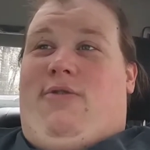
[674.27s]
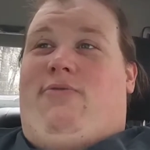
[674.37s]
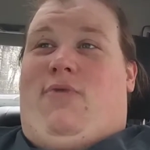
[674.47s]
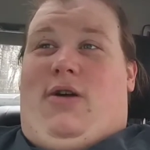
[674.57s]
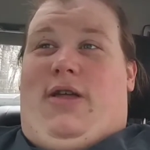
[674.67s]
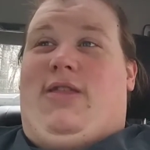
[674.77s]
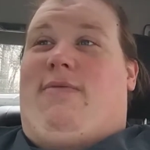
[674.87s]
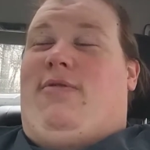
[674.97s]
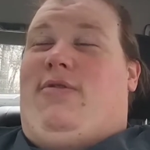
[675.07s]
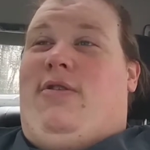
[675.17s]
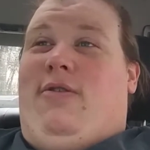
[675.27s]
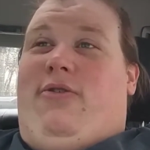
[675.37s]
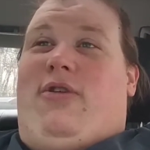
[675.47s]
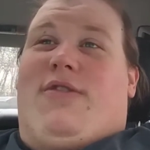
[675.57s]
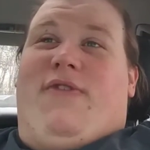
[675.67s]
Two and one. Number
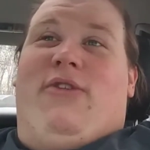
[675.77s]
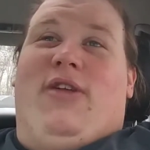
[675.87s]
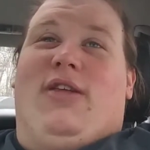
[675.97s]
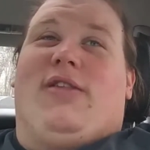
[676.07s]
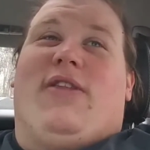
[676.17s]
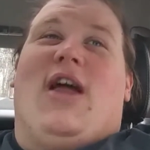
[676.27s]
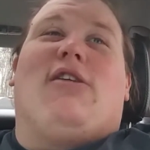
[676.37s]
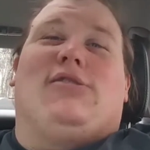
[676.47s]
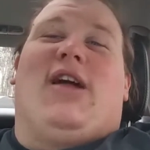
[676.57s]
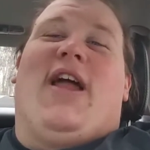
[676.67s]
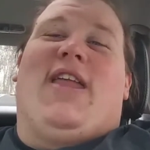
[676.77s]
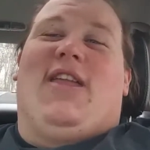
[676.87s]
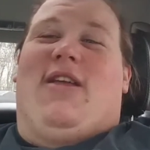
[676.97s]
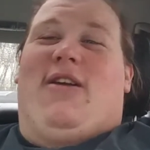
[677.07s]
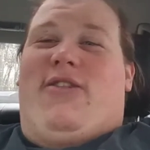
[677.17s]
two, there's a few things in the house
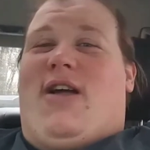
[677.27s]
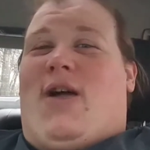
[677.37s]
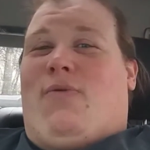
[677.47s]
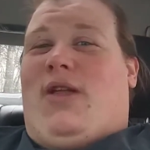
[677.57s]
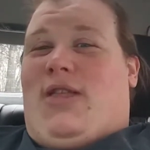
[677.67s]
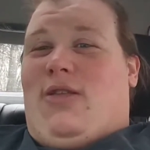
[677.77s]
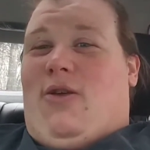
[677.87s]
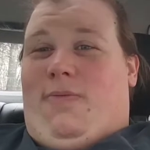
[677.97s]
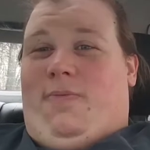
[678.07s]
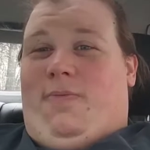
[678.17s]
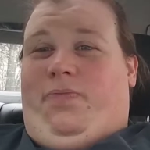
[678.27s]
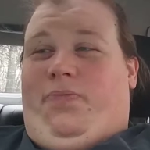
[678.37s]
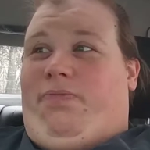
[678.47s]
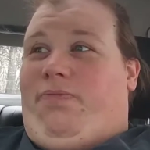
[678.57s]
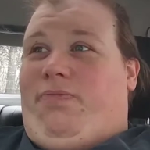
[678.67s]
I need, oh, that I would like to do.
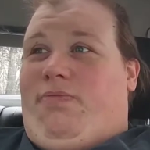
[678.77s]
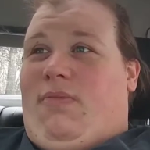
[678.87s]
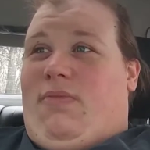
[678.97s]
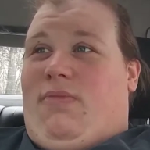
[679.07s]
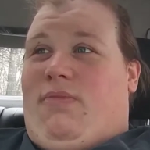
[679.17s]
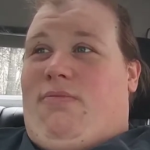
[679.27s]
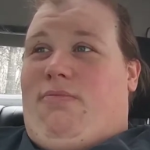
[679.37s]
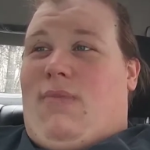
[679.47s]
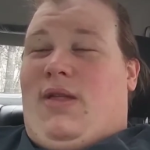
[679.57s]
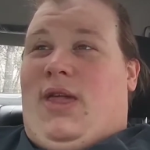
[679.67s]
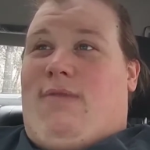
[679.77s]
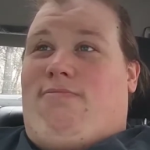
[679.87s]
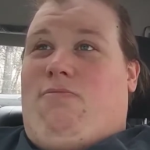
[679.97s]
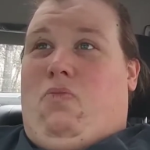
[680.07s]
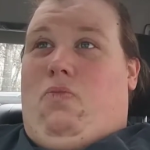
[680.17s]

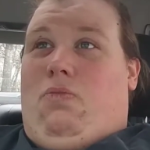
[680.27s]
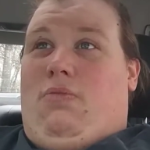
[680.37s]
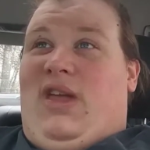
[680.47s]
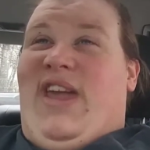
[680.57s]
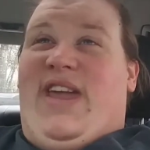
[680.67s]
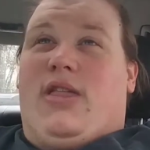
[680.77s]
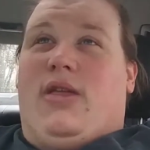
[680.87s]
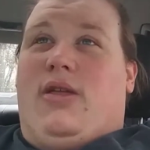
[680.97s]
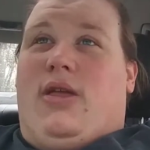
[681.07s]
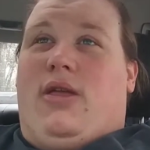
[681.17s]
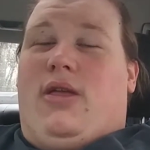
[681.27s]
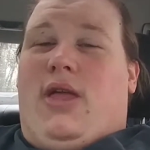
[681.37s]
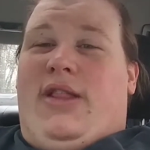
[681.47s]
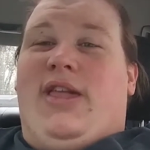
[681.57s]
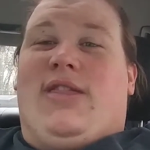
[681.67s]
Mainly eat.
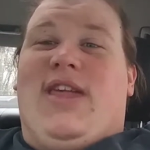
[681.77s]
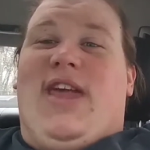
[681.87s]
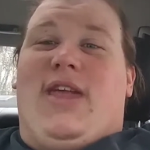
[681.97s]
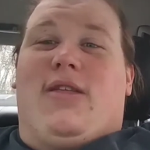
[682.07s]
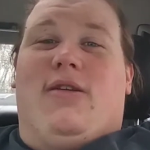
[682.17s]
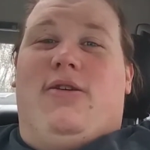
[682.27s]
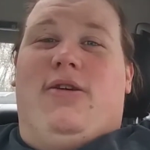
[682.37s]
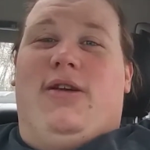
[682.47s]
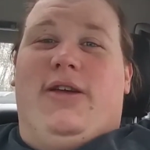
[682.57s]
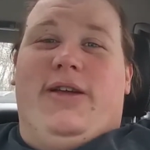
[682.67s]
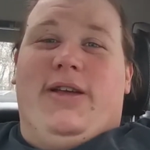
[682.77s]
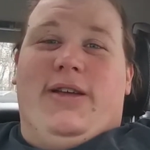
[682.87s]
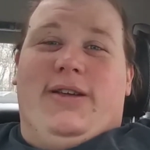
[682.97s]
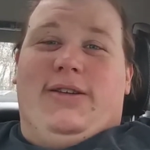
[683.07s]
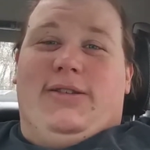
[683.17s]
At least eat.
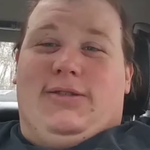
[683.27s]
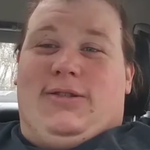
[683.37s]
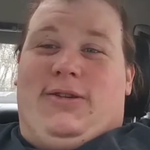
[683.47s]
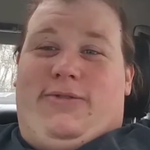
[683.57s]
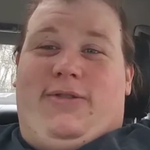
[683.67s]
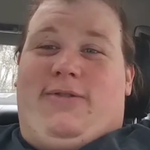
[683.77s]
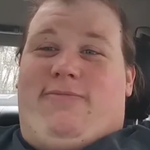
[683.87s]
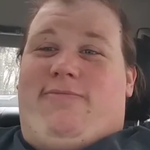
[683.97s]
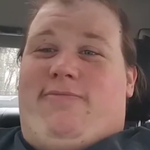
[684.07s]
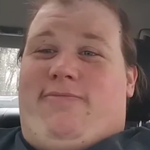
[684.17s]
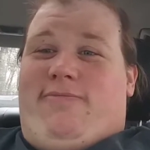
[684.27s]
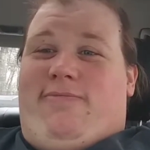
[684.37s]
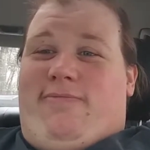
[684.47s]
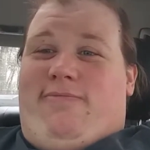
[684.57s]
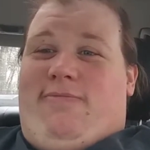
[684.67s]
So,
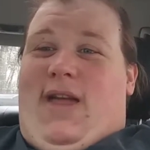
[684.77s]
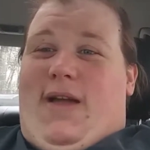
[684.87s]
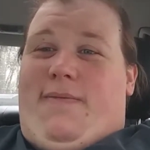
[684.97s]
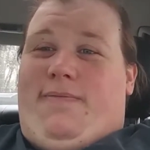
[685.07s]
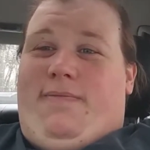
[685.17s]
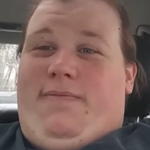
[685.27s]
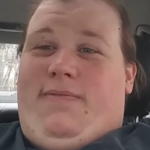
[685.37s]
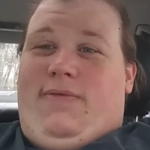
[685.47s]
yeah.